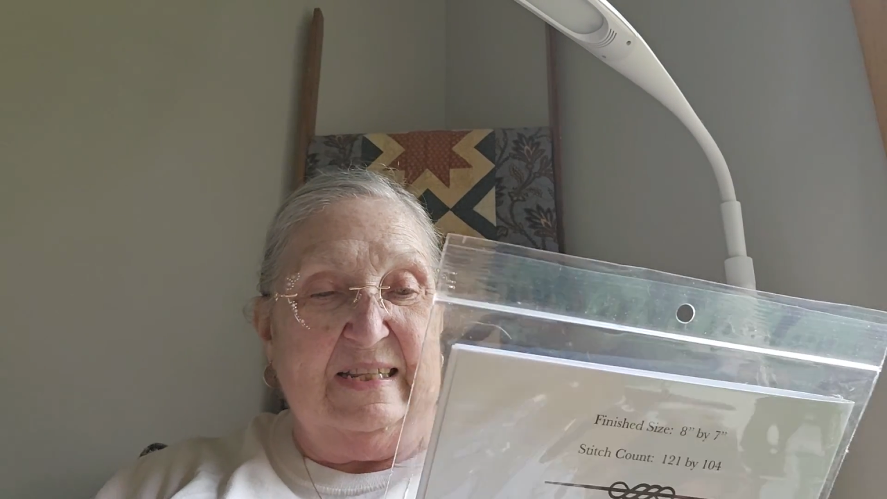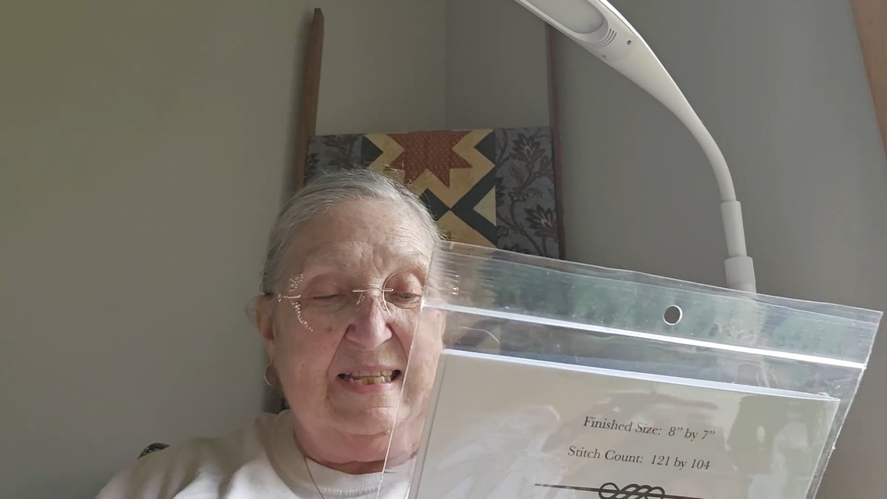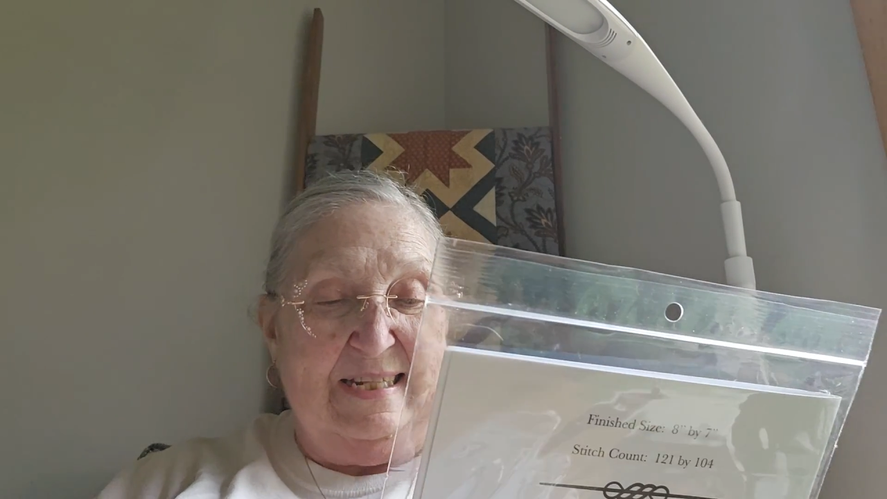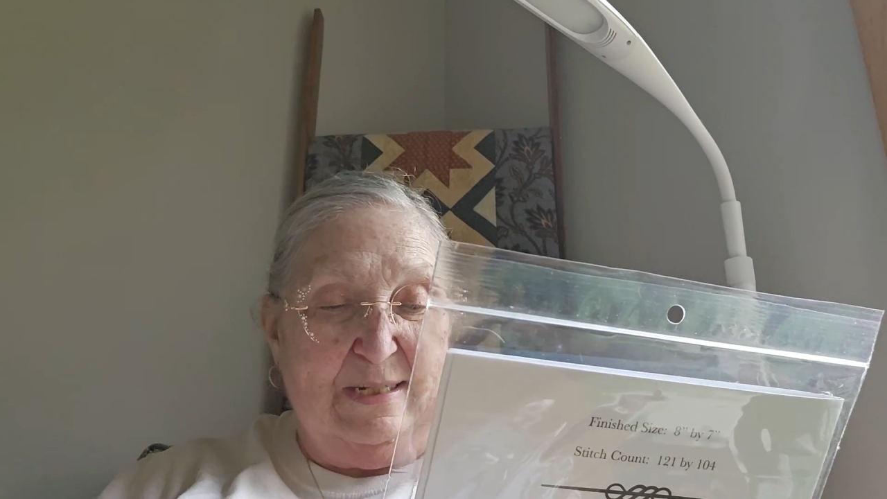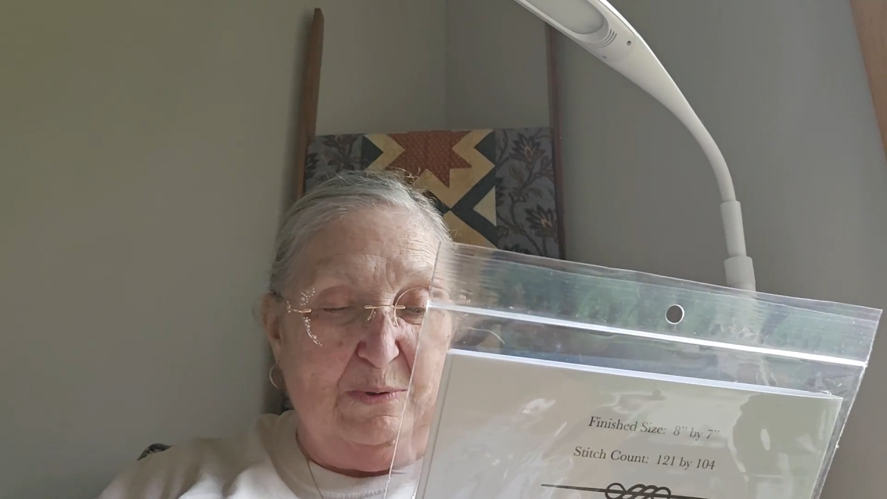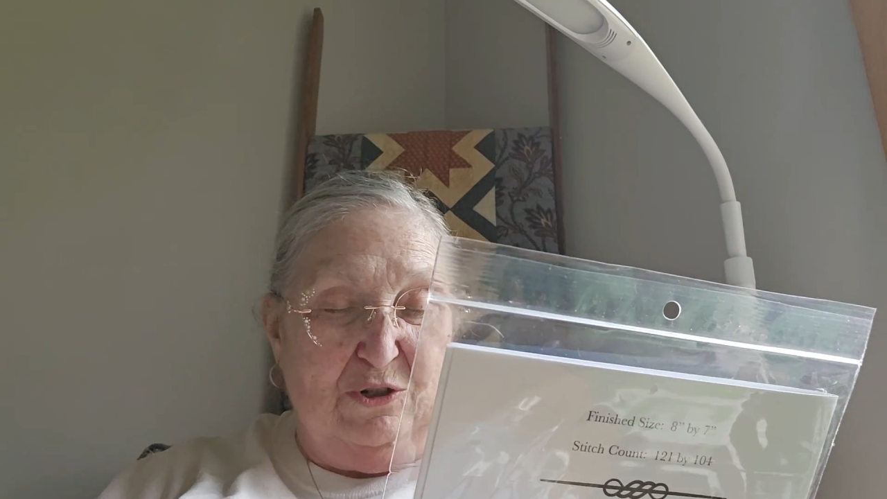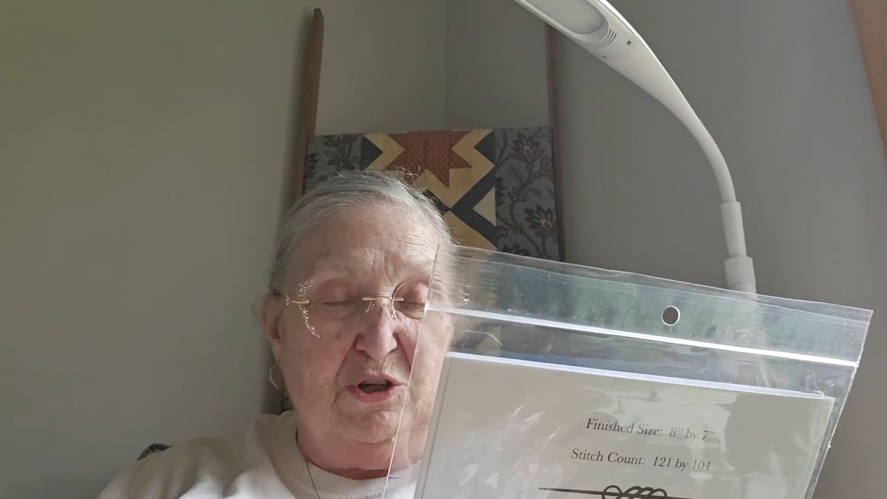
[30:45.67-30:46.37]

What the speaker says: This one,